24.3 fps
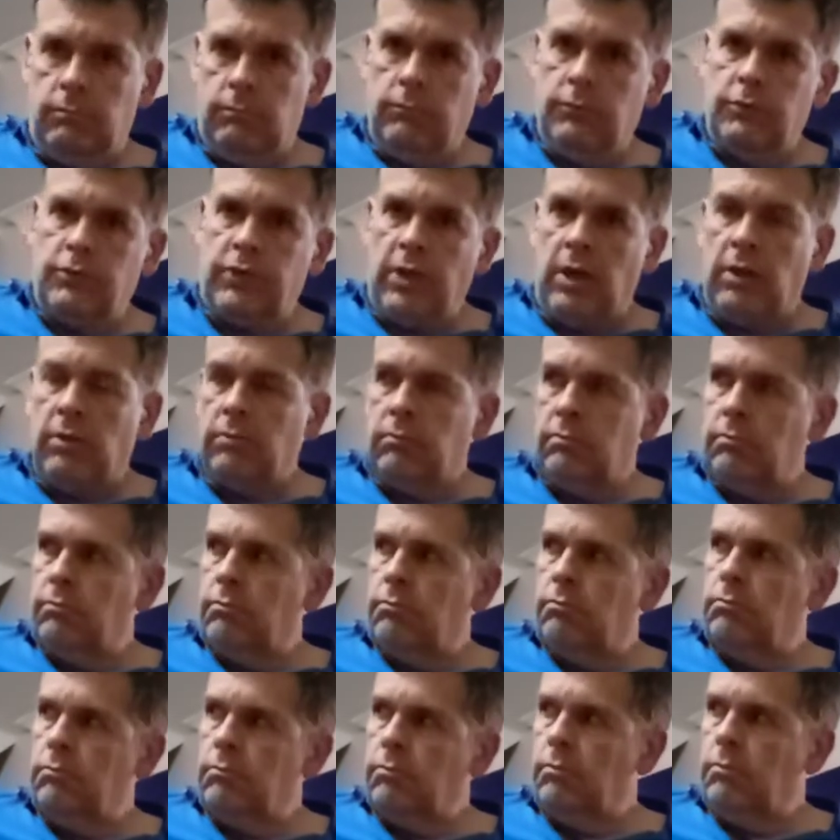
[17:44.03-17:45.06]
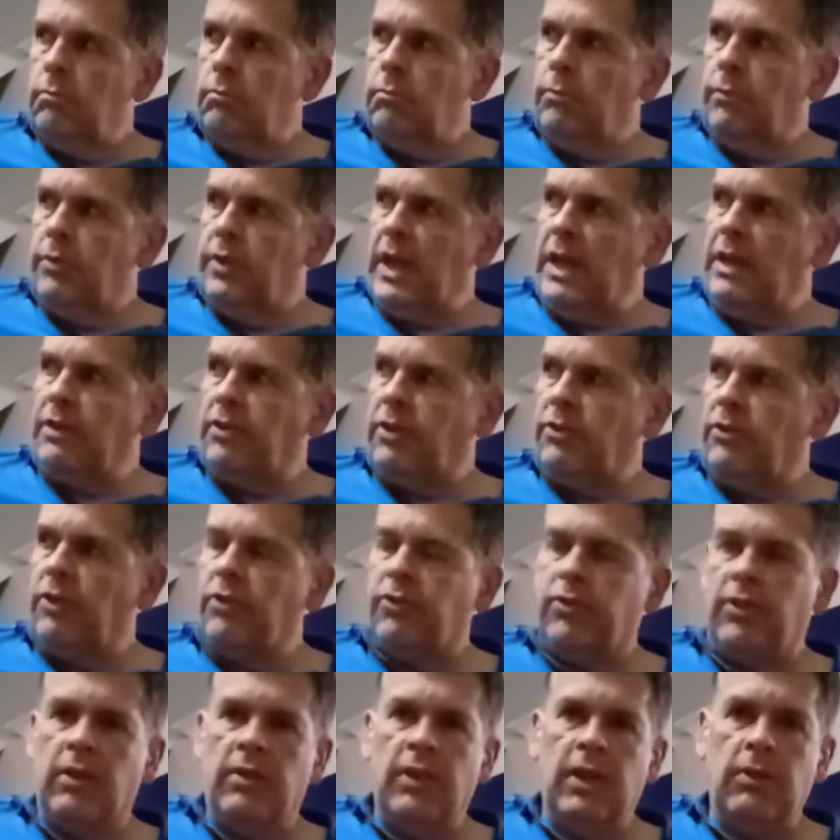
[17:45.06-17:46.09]
So these are just
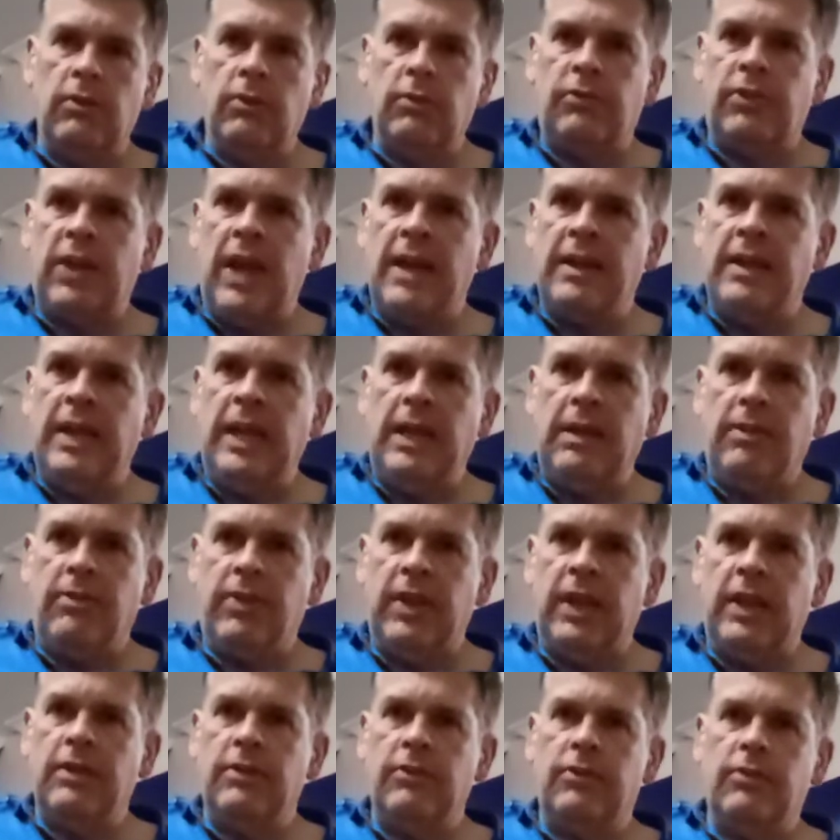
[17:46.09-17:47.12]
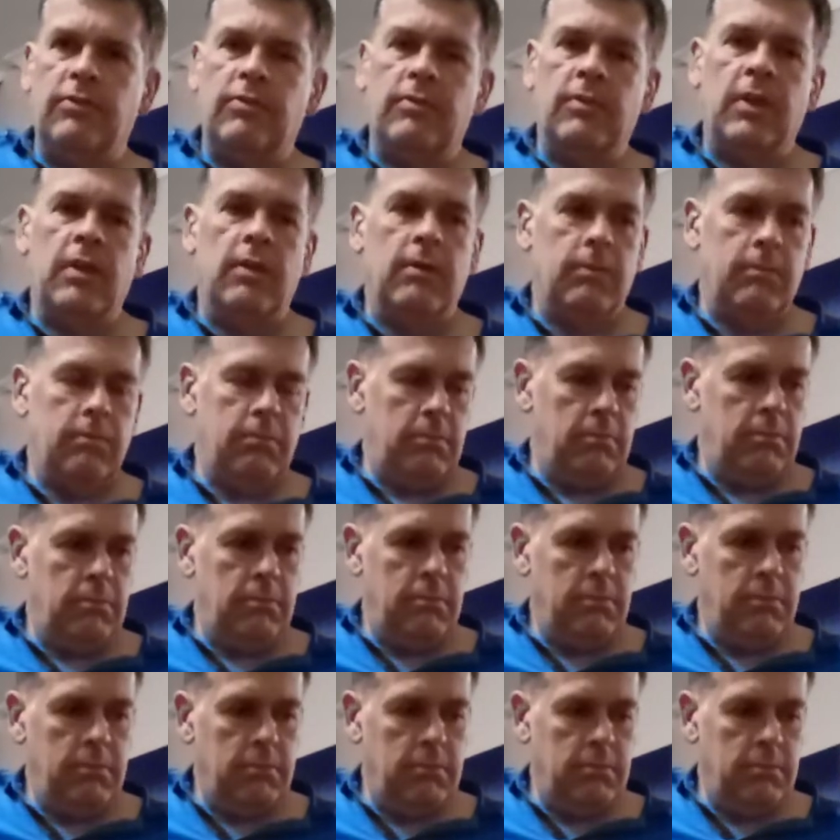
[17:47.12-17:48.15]
the little technique things that
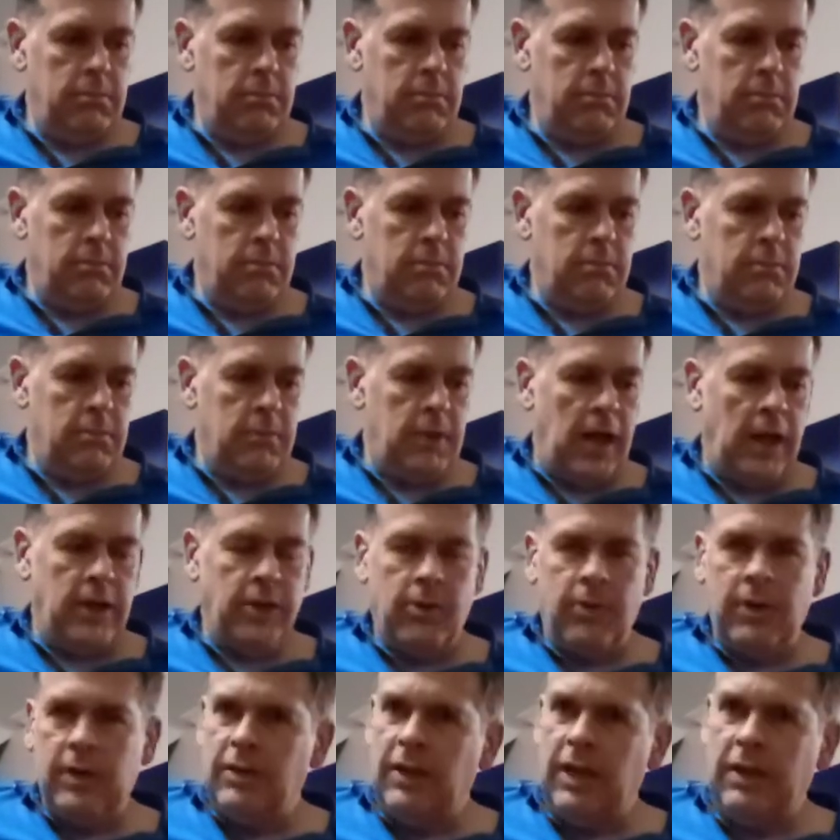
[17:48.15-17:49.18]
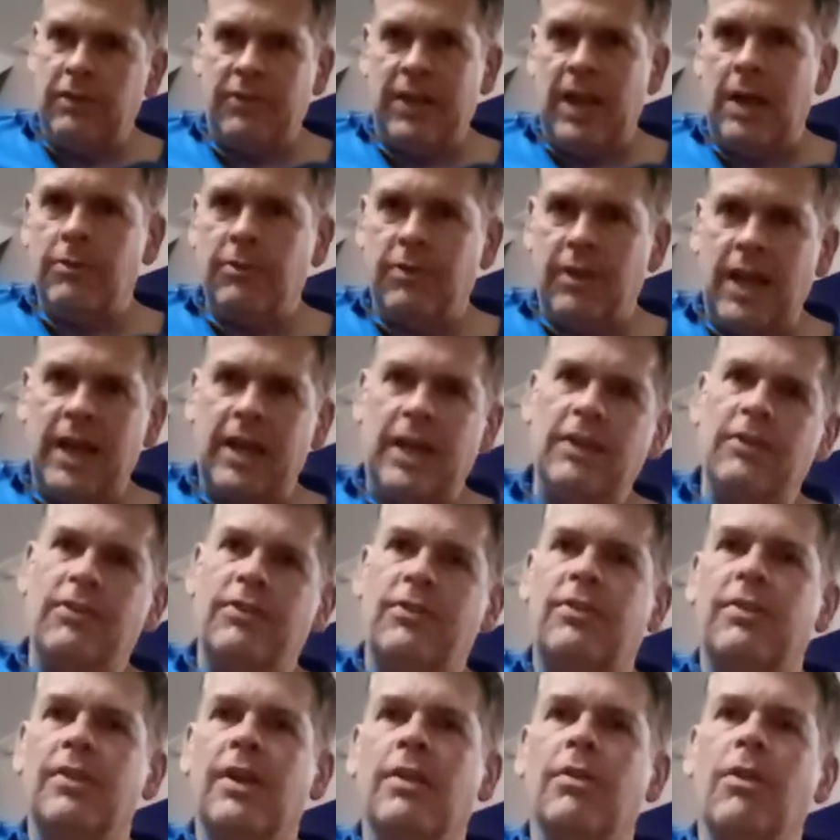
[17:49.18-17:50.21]
I know it sounds like
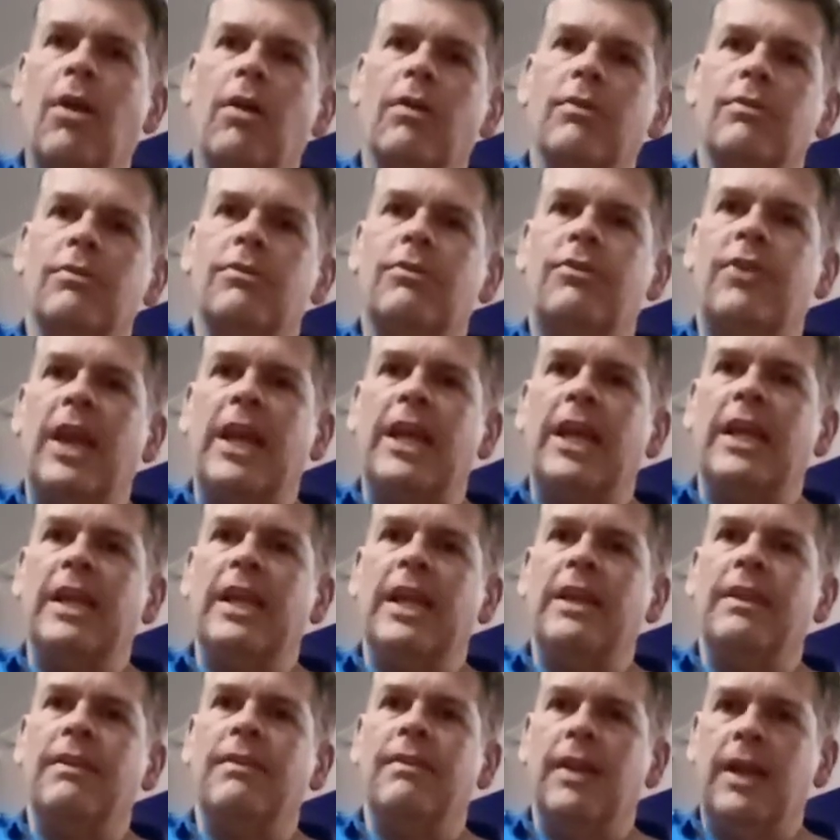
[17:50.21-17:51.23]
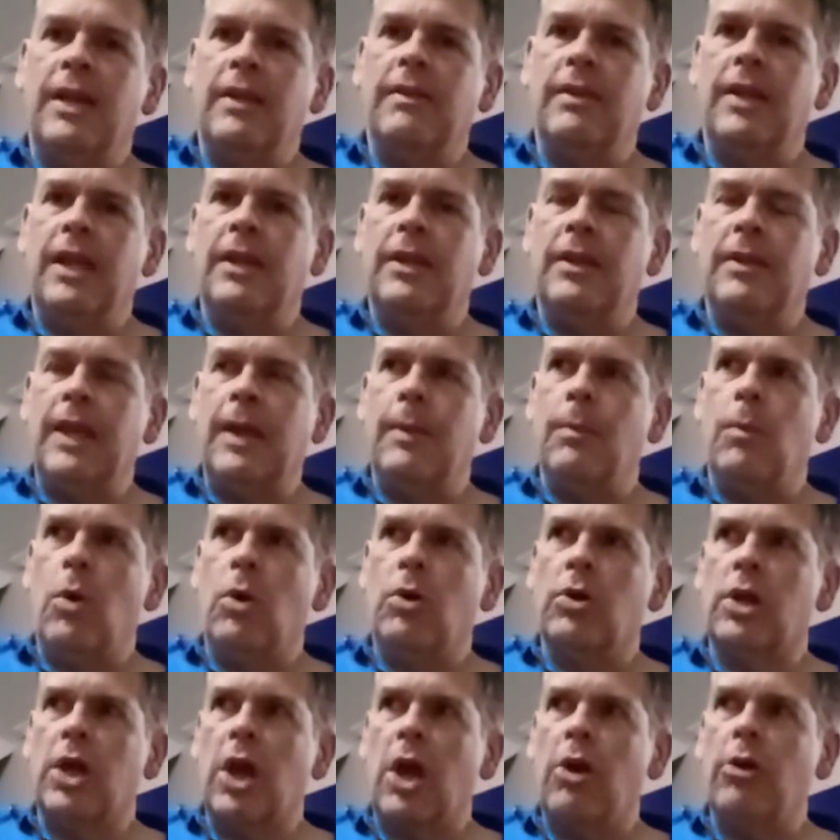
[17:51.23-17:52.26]
it's a lot taken in
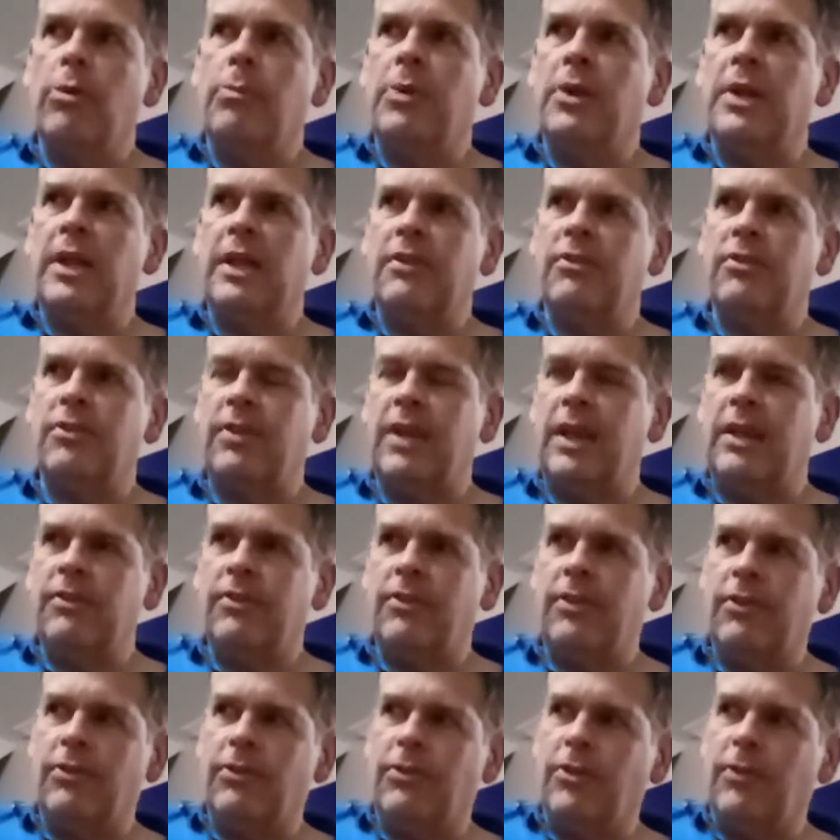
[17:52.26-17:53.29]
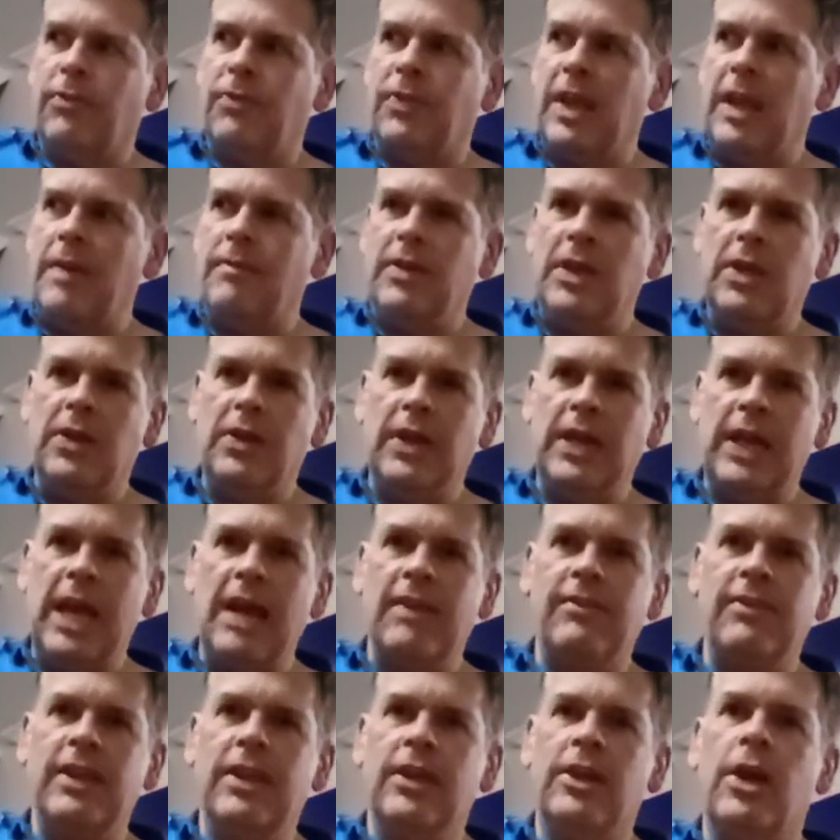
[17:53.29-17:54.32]
one go, but it's the stuff that if you can
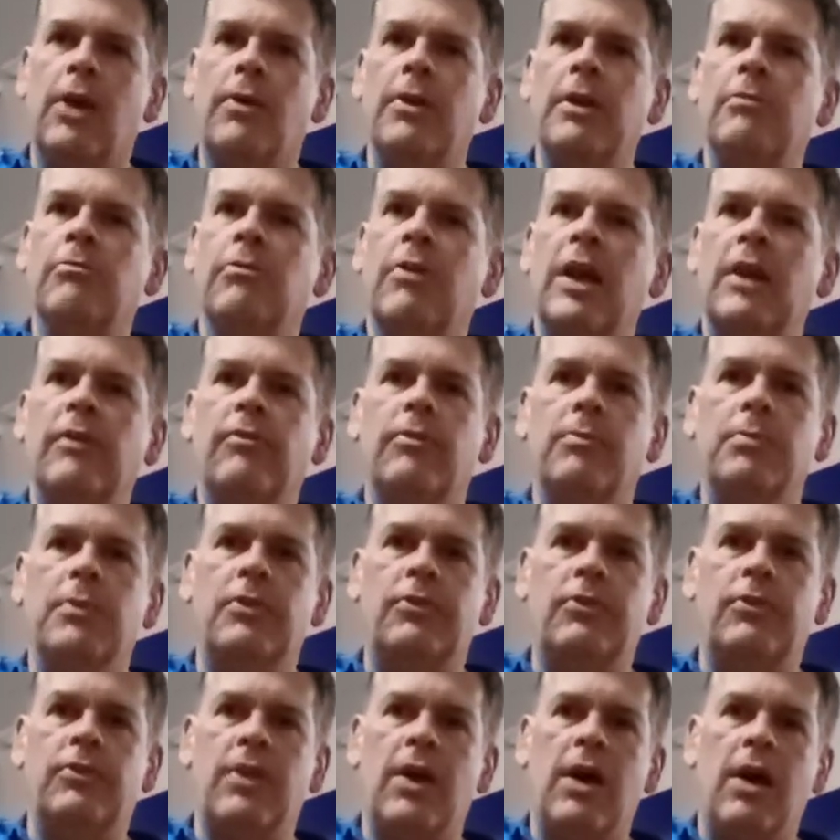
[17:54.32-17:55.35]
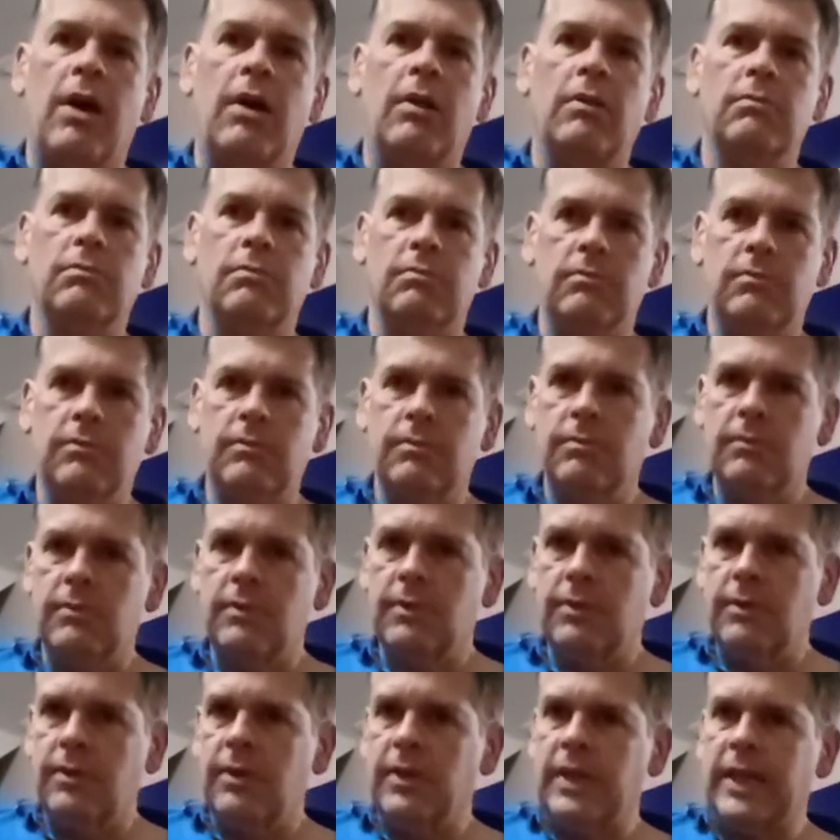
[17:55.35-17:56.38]
get it going right from the start,
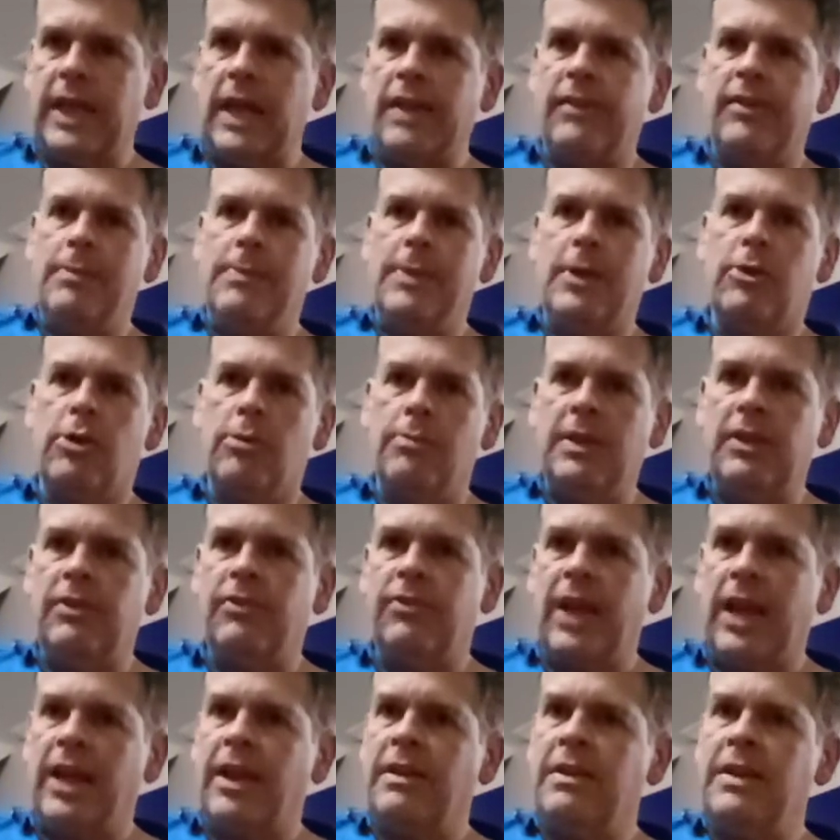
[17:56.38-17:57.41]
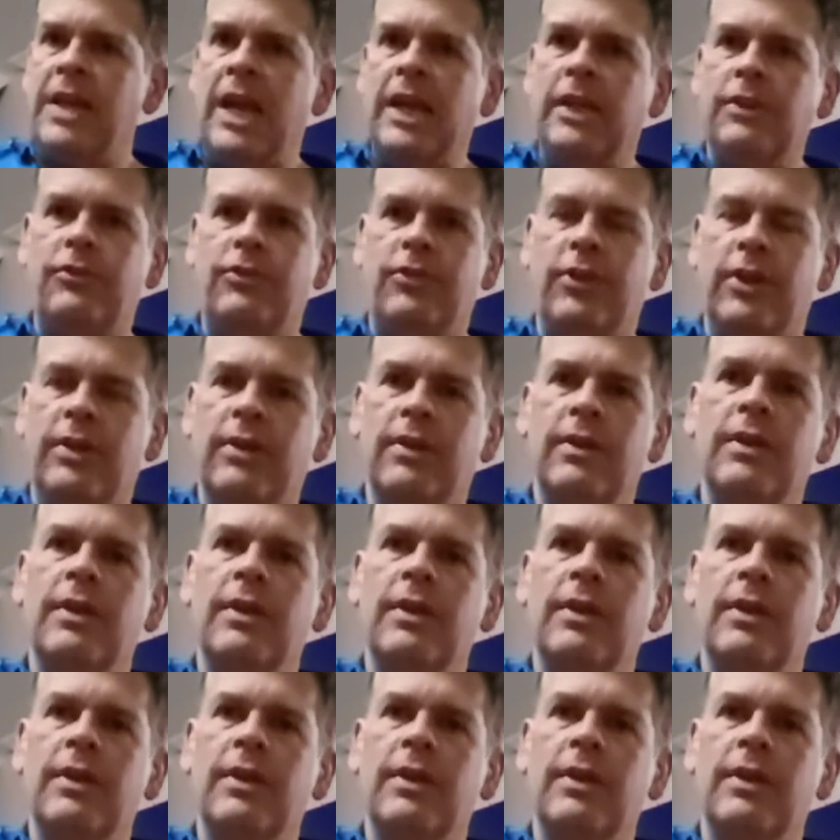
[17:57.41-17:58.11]
get it becoming second nature,